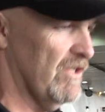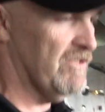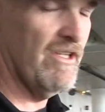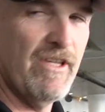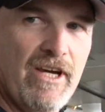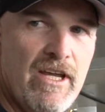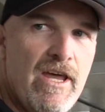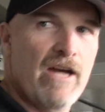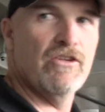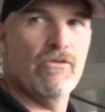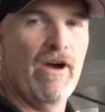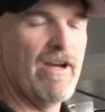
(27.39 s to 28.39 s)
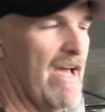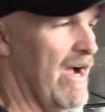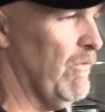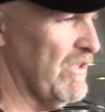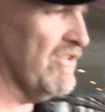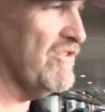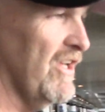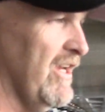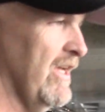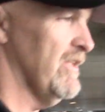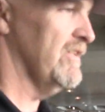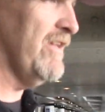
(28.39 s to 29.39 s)
you see the connection right now with the
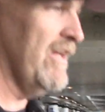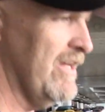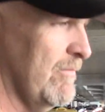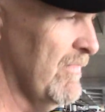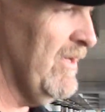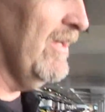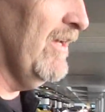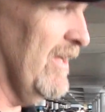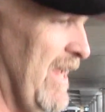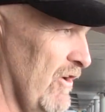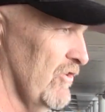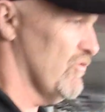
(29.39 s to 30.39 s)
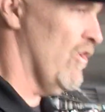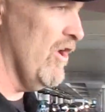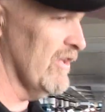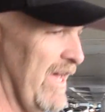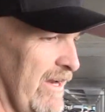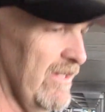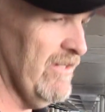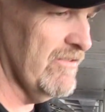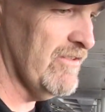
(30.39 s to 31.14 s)
city and the team, and how strong that is,